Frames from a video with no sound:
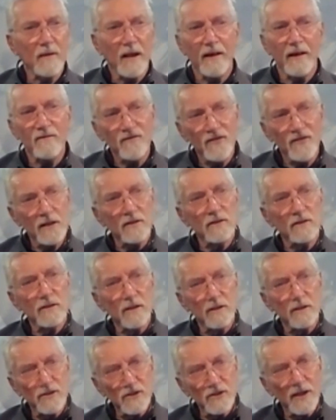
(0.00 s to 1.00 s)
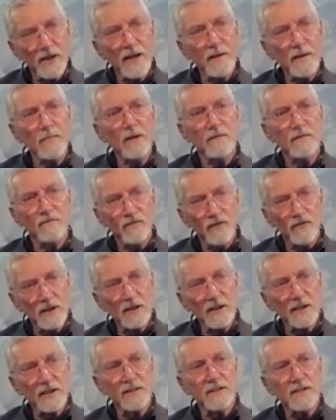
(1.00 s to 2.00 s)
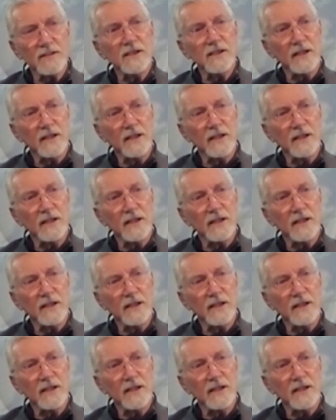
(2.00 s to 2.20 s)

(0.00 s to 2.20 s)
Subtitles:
I felt the same feelings